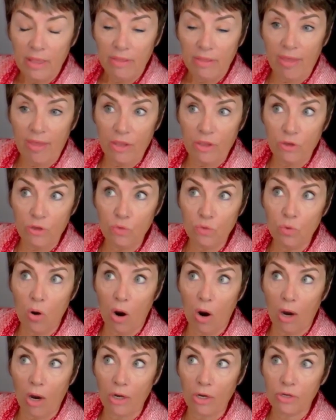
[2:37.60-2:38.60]
that
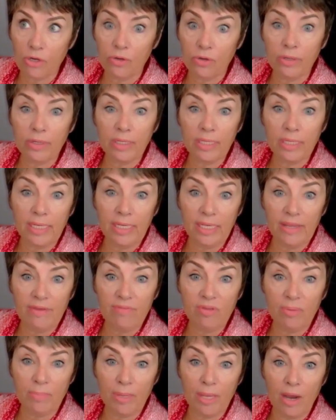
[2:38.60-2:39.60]
you are currently
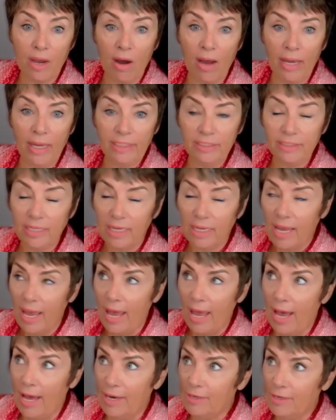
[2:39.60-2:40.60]
leaving behind.
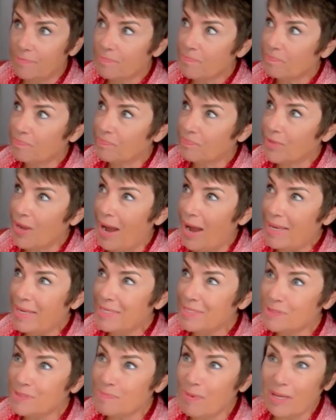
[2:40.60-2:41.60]
And I
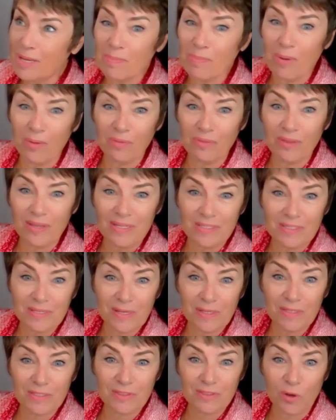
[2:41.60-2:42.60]
can speak about this
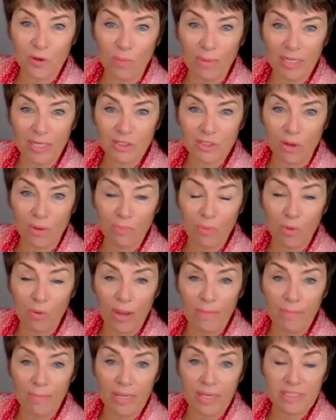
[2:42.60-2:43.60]
so much on
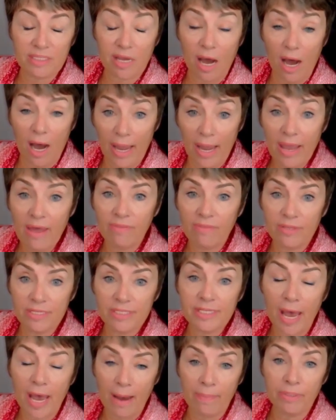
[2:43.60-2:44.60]
point because I had
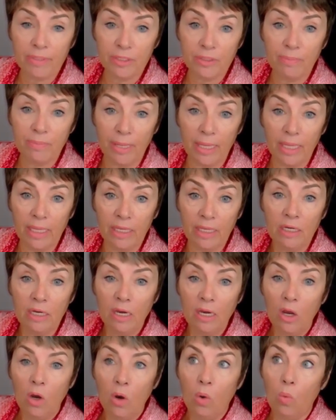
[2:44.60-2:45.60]
this happen to me
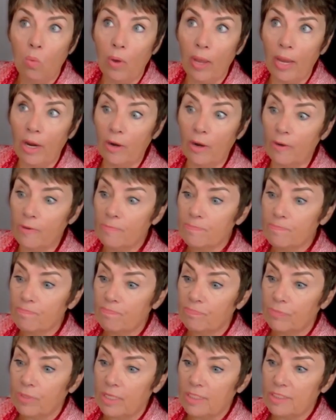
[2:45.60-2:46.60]
where
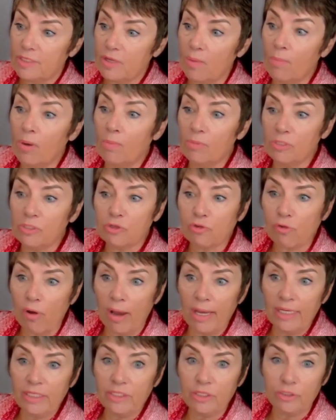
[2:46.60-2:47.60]
someone was
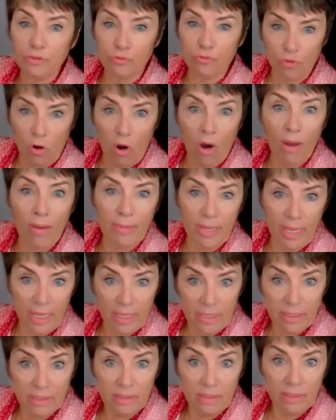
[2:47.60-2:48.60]
trying to draw
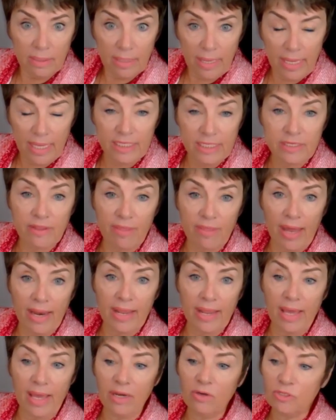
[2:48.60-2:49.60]
me into
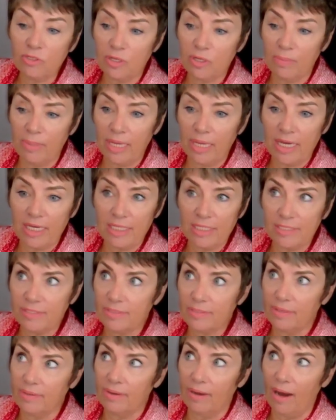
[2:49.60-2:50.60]
that energy
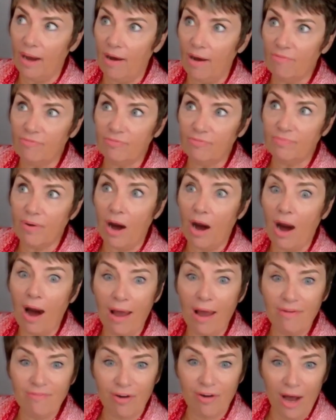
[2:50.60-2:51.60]
because of
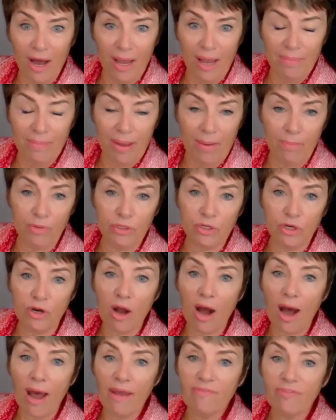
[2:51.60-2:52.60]
high vibe. And when you're
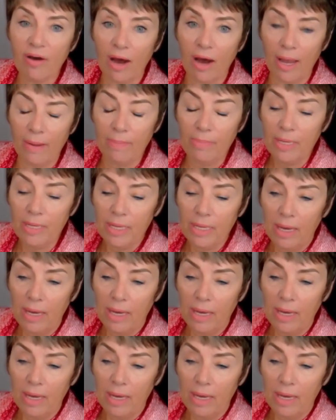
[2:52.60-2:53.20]
high vibe,